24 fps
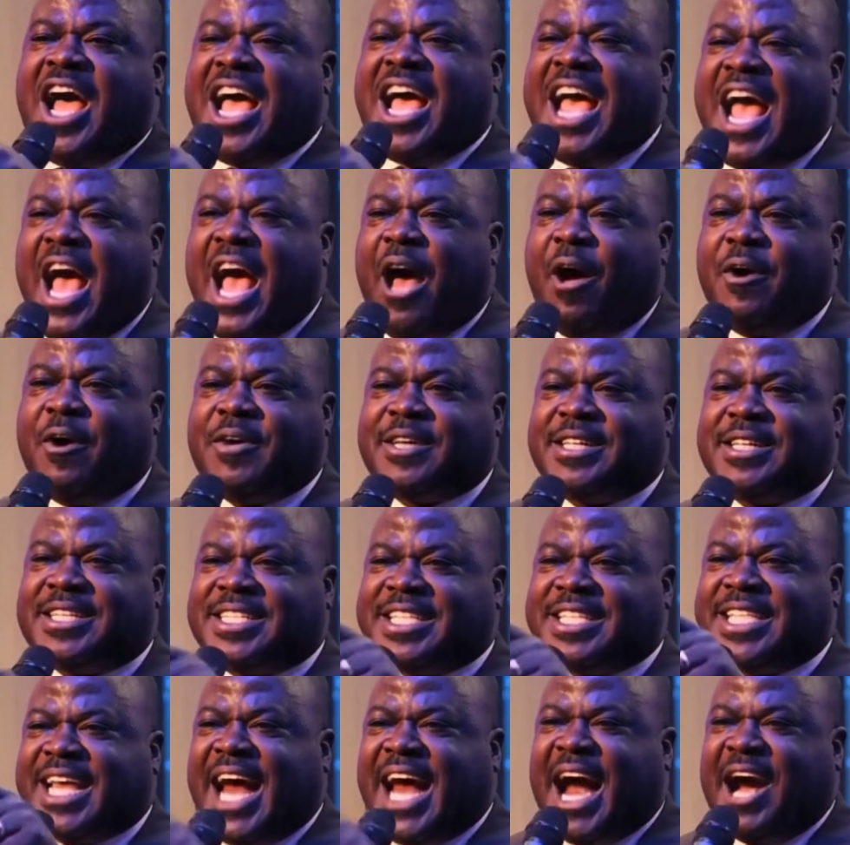house in Ghana.
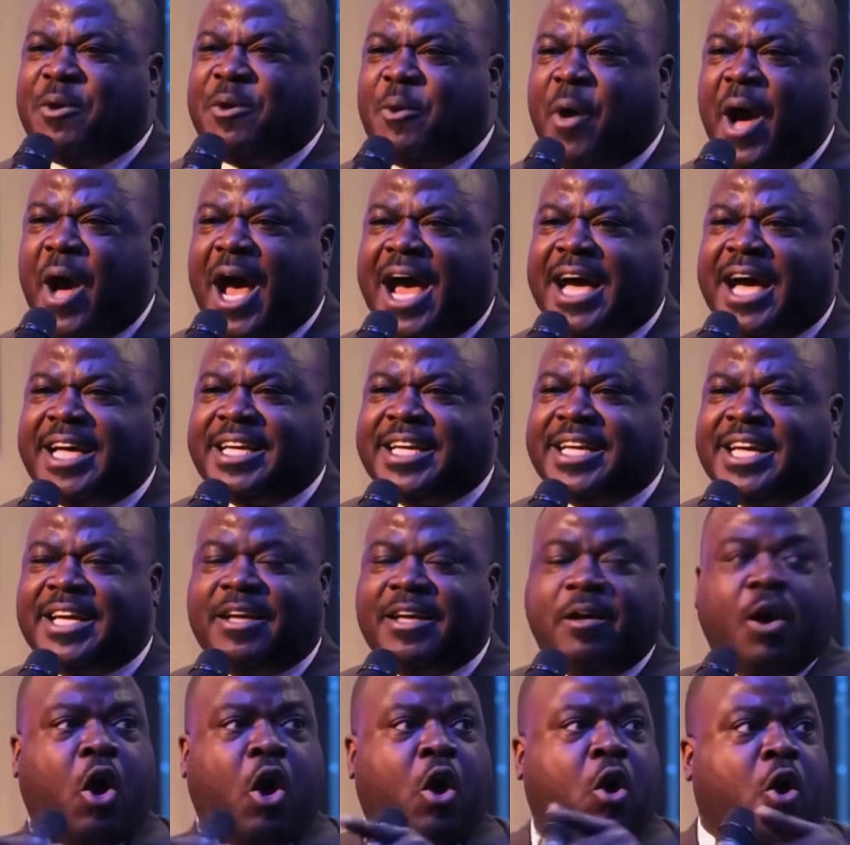Every
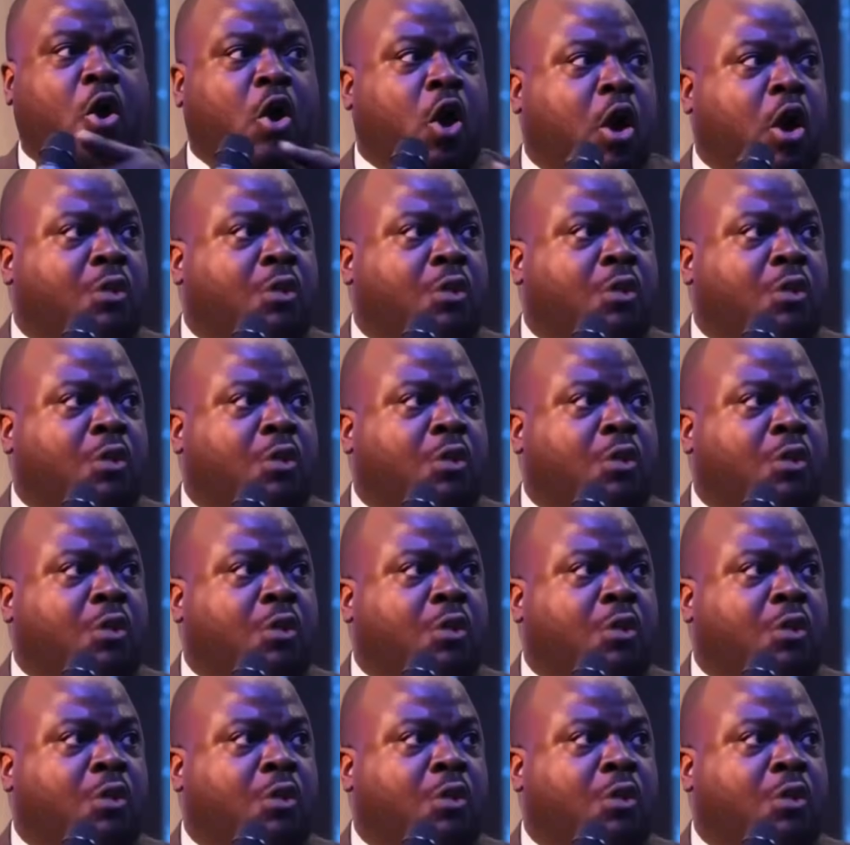country I go